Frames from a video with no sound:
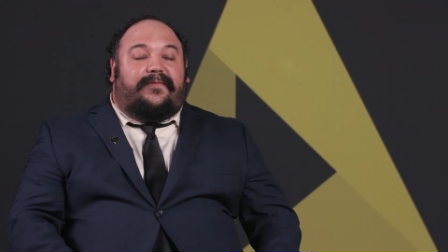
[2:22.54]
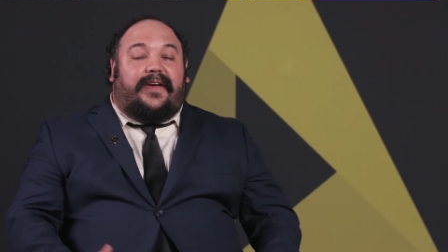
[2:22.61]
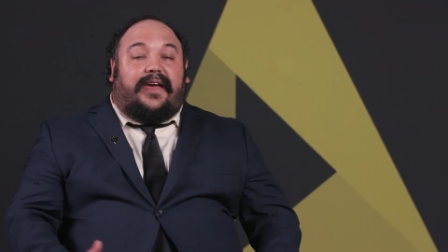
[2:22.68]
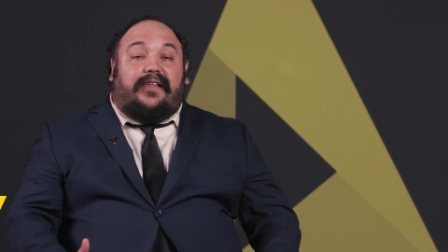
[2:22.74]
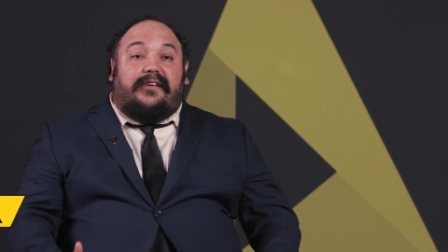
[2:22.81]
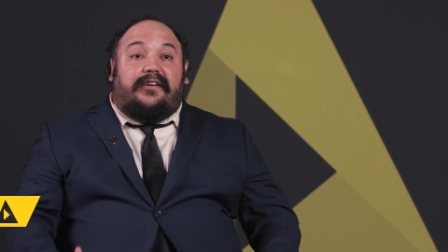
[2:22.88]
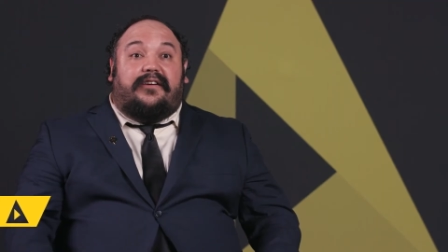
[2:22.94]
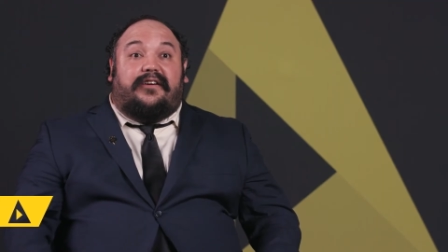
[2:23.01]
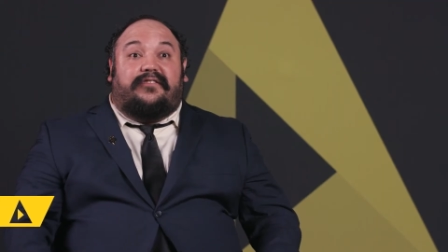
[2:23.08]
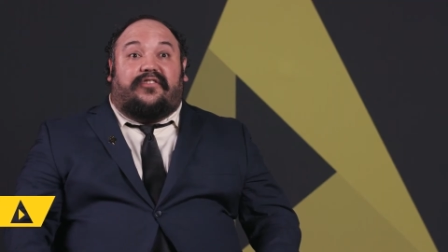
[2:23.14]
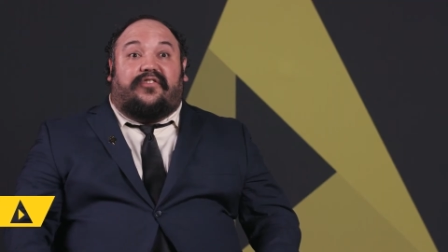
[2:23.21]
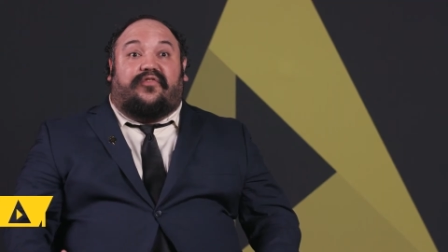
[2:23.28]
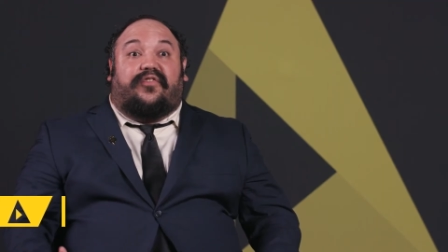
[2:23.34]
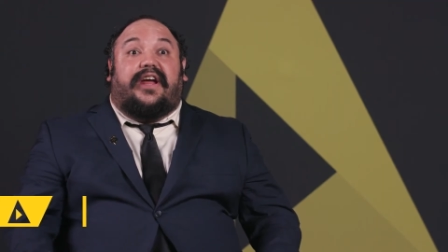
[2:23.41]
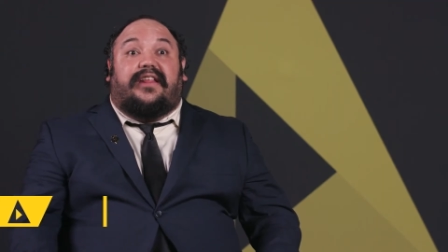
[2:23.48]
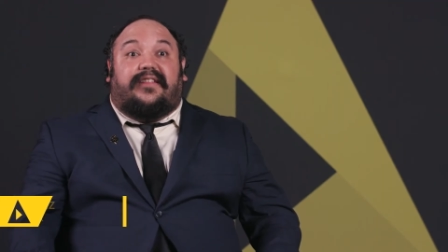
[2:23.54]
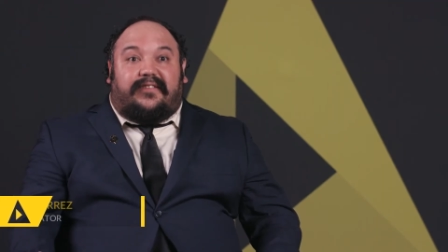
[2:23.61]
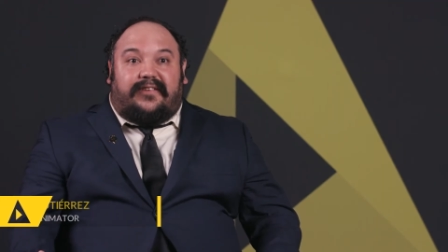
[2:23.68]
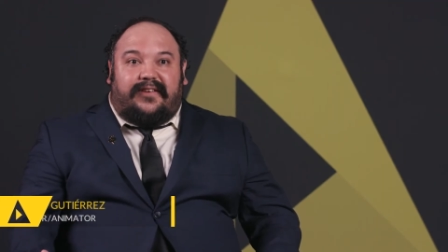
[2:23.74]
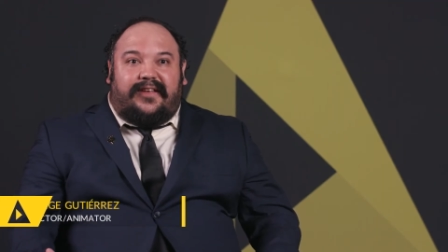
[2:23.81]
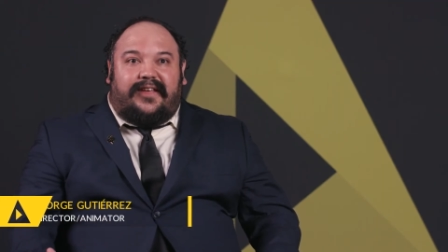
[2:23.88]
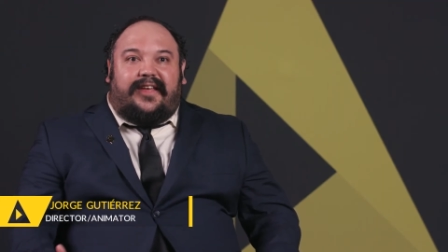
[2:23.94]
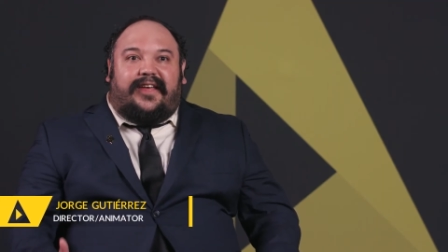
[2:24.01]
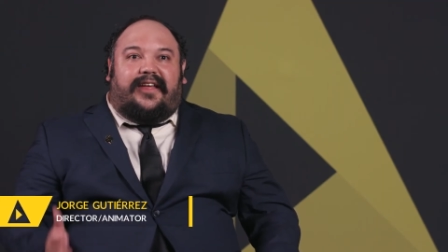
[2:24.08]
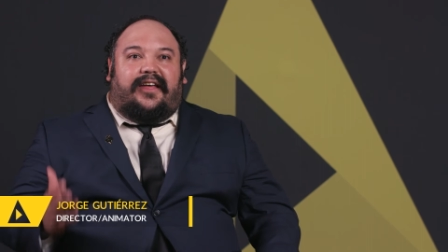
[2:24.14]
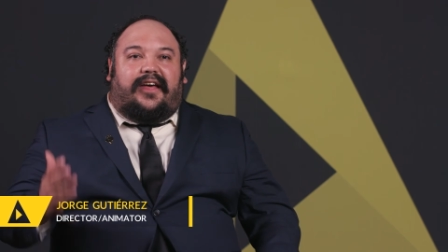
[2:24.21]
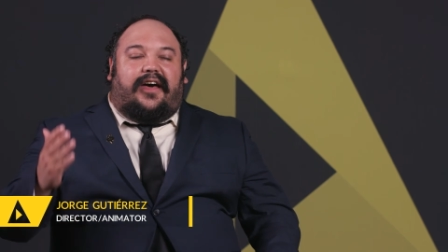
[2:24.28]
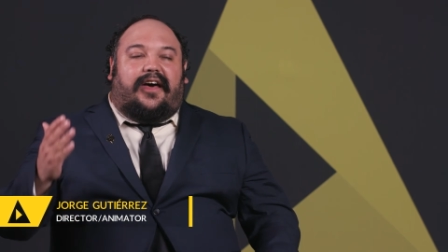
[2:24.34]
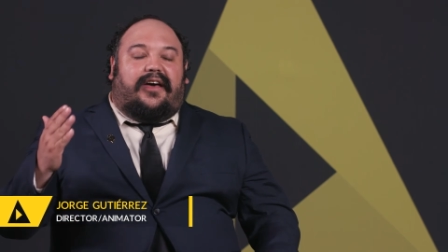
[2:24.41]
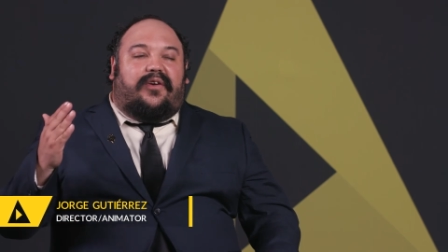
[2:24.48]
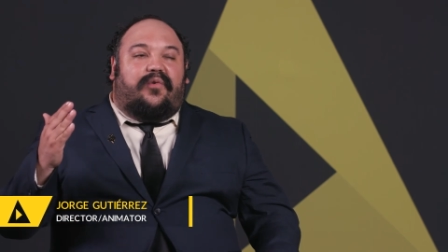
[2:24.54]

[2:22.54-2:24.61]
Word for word: Failure is great. Uh,